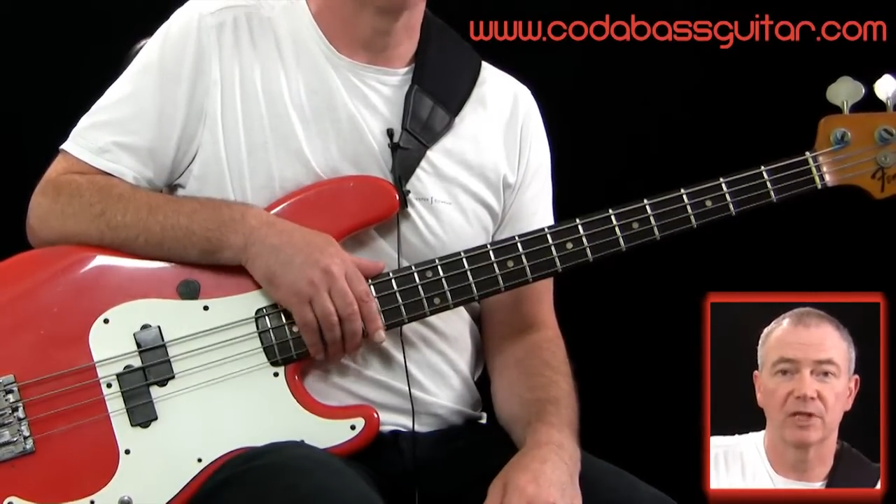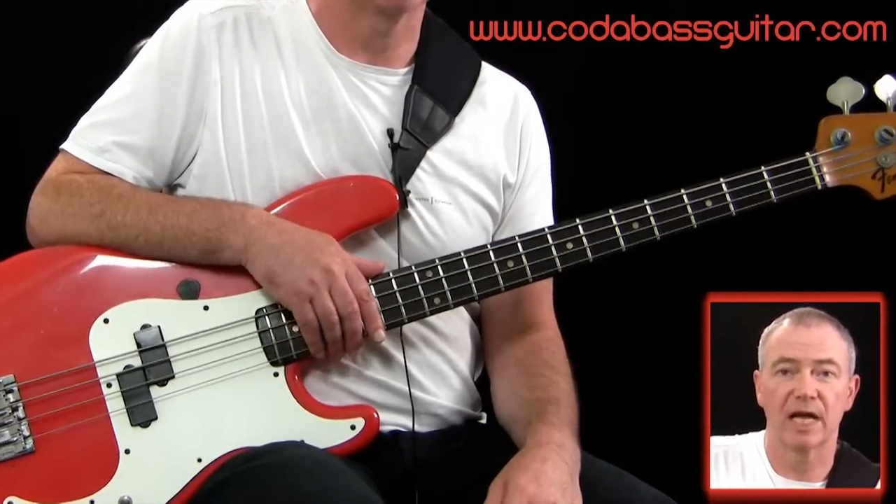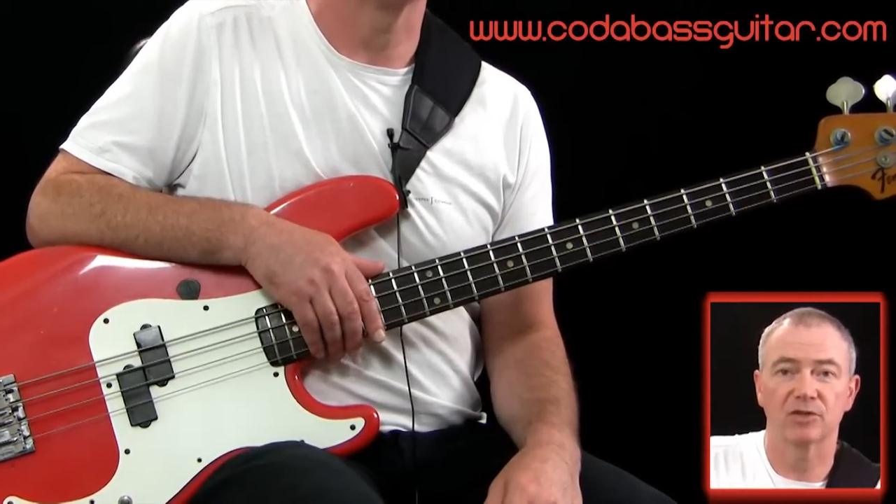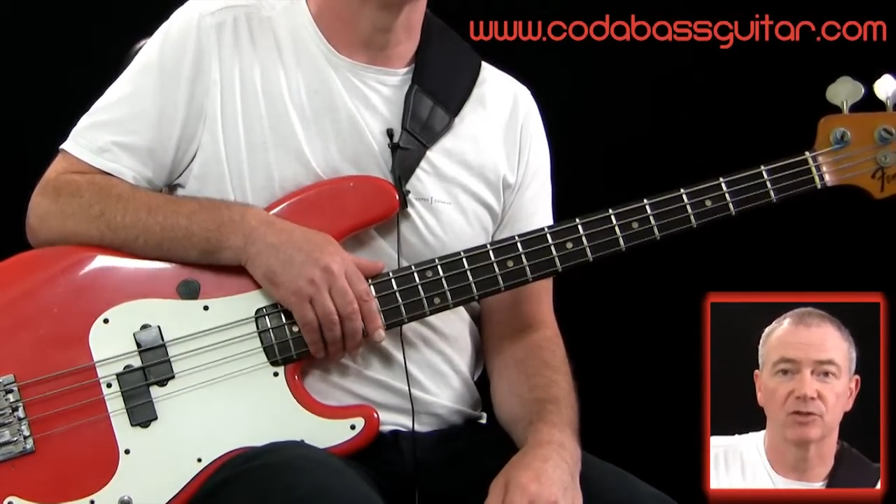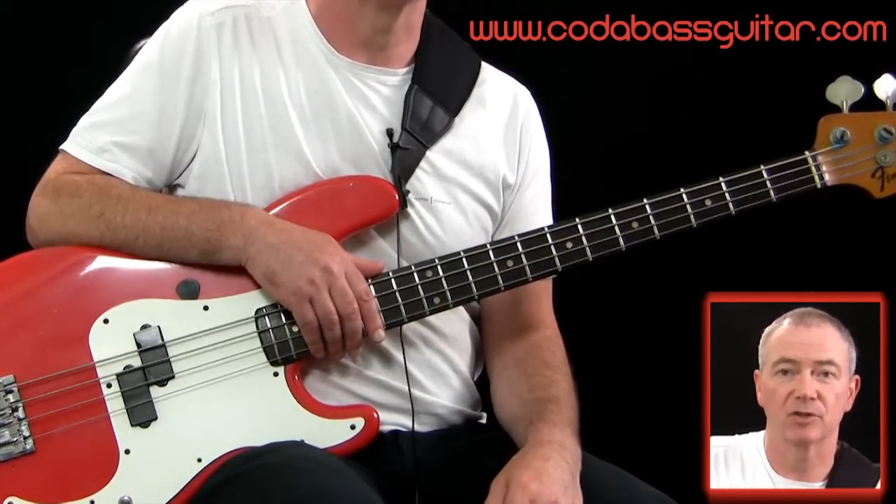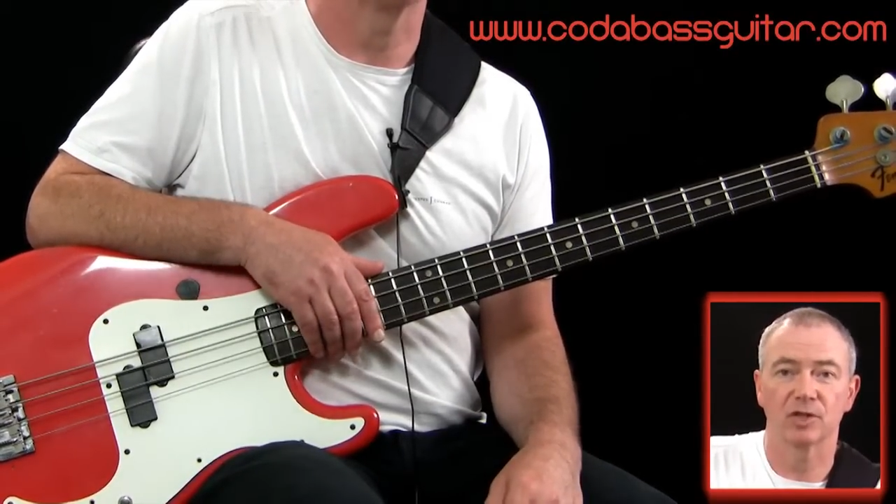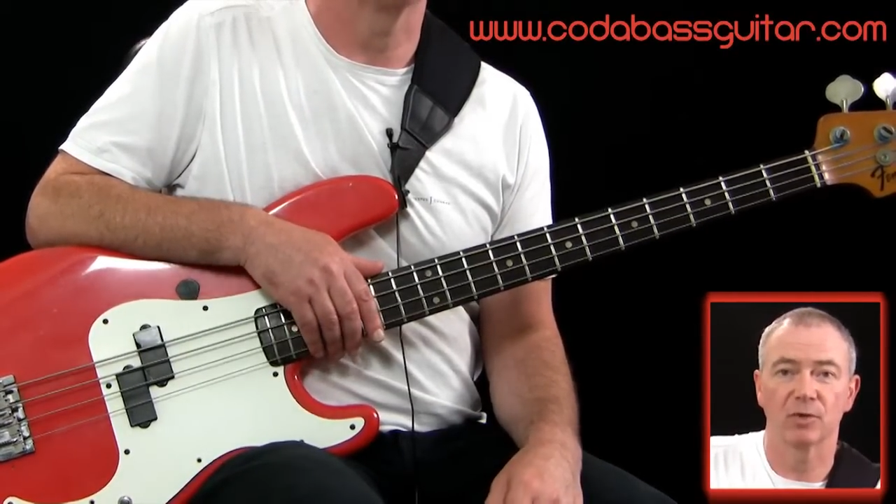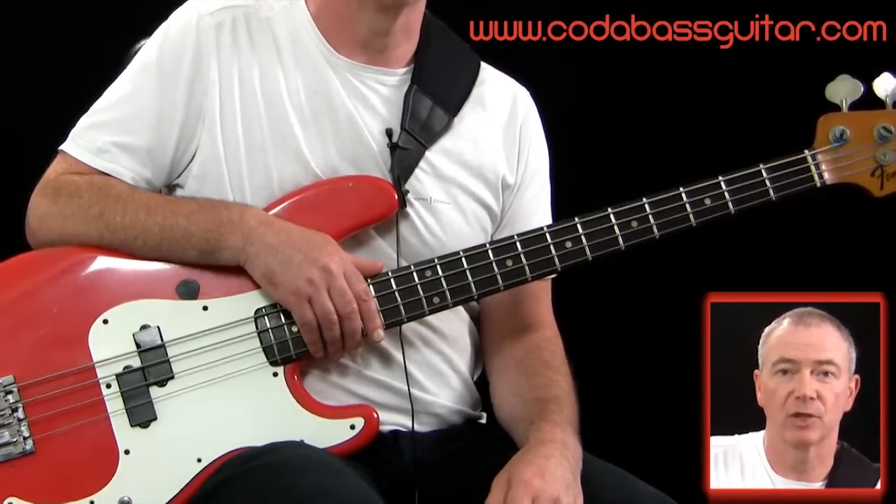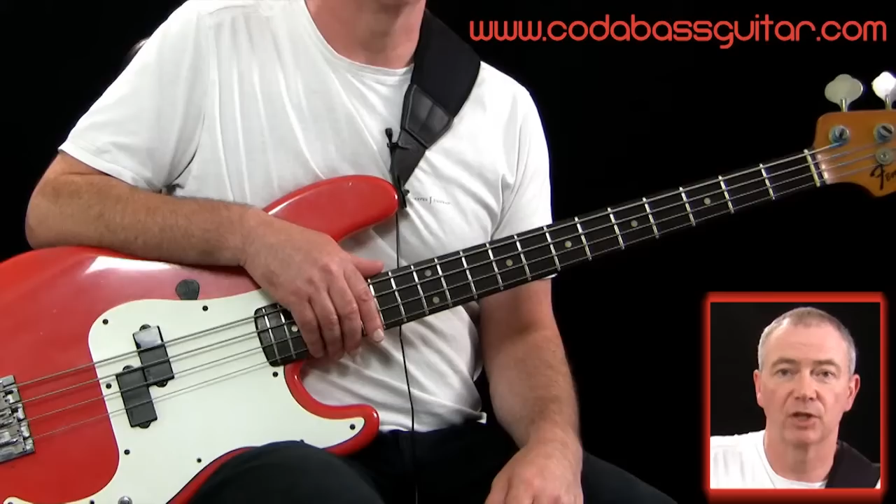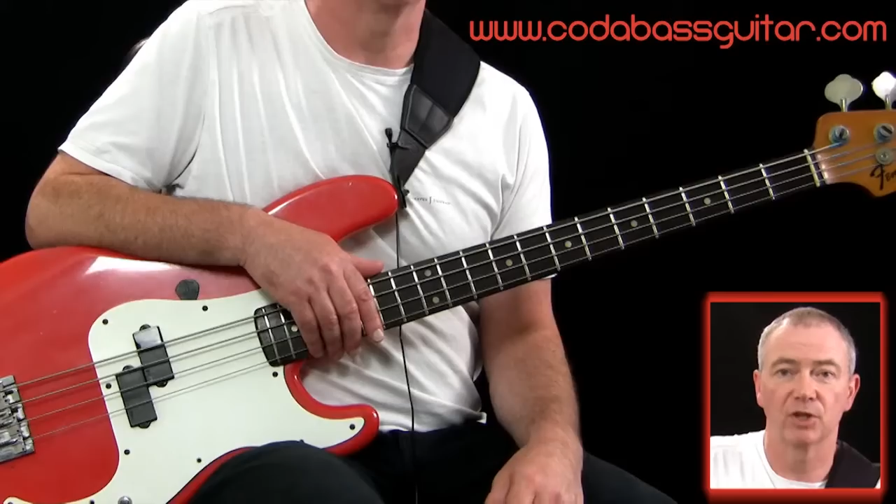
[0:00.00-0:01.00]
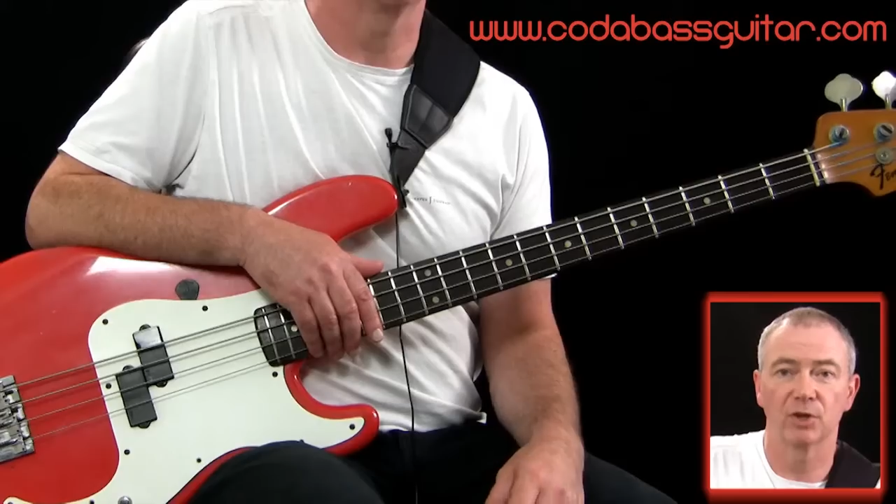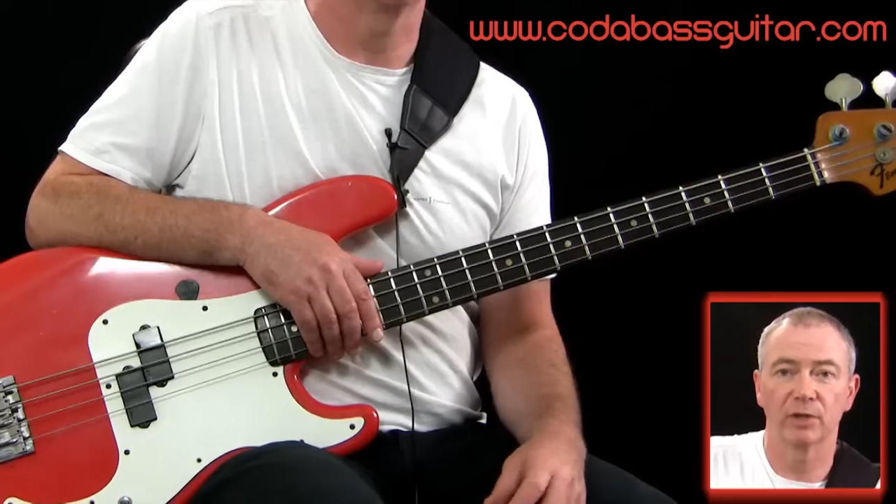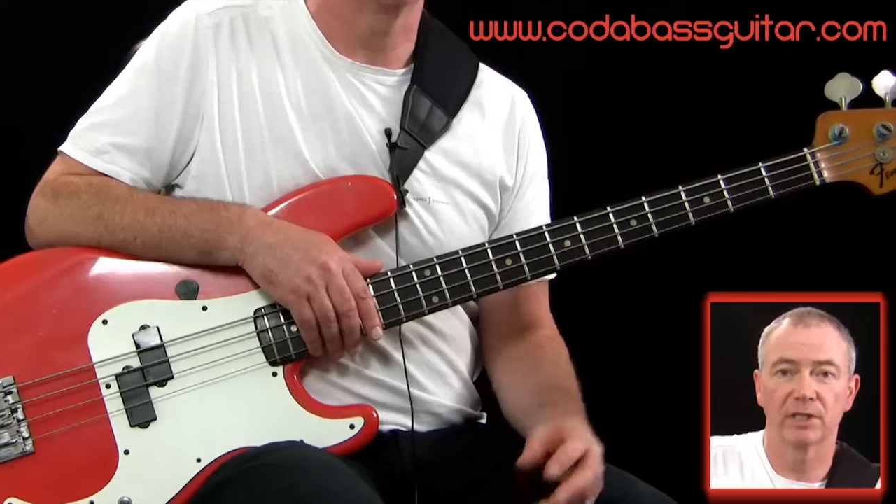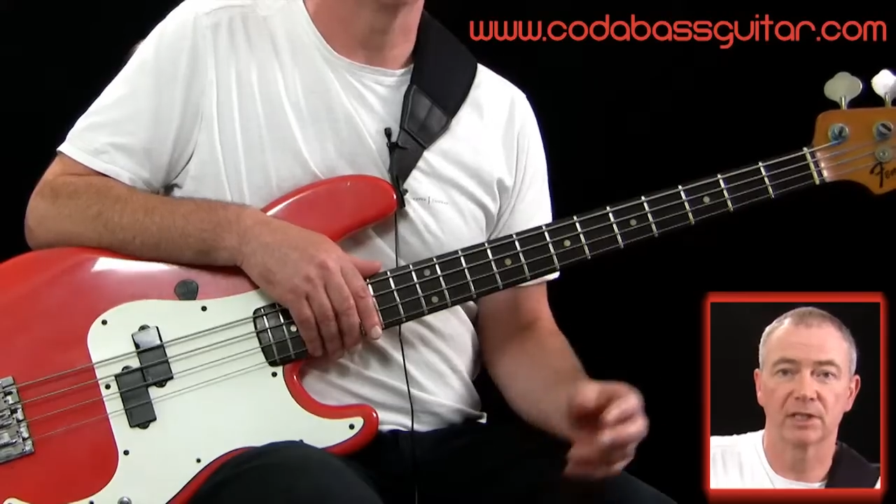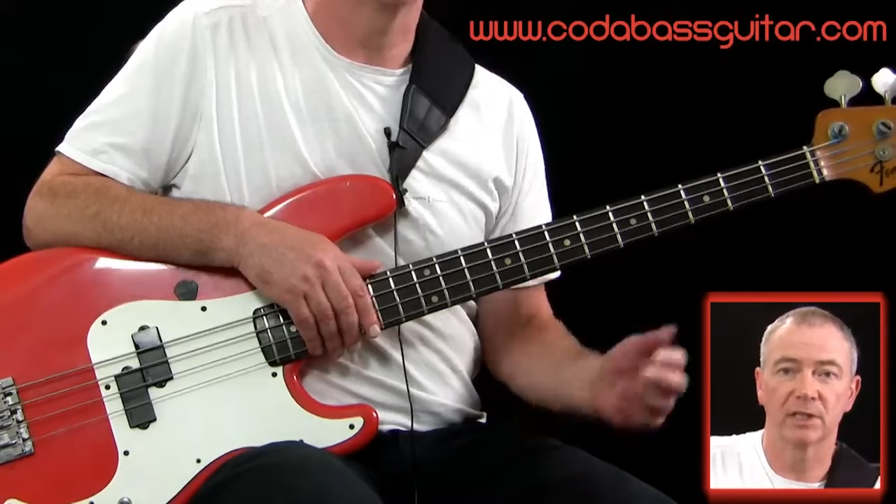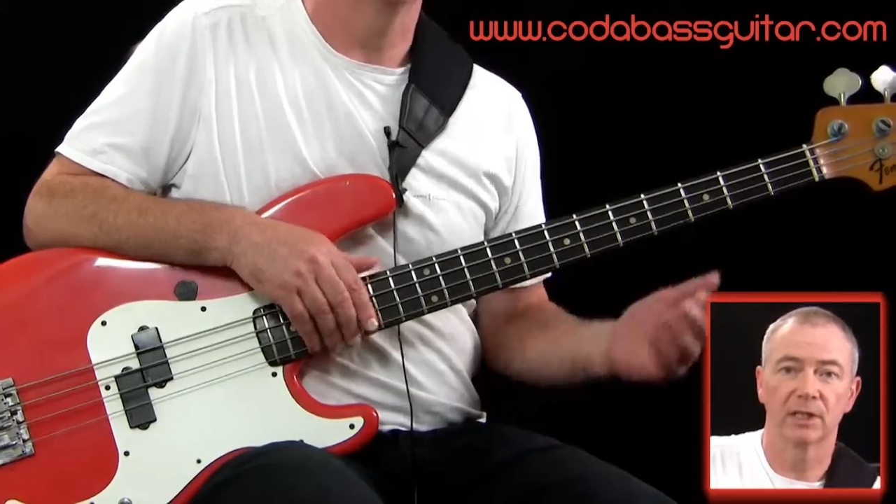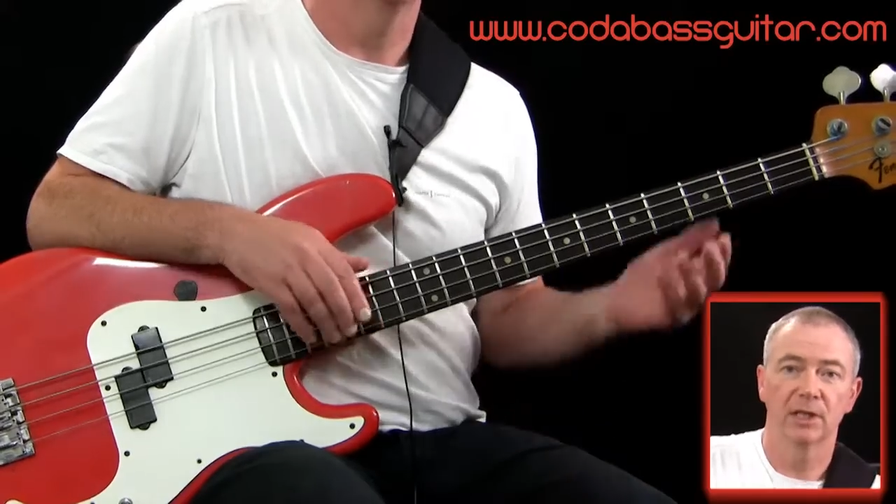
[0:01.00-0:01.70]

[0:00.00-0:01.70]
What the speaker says: natural to you when you do it.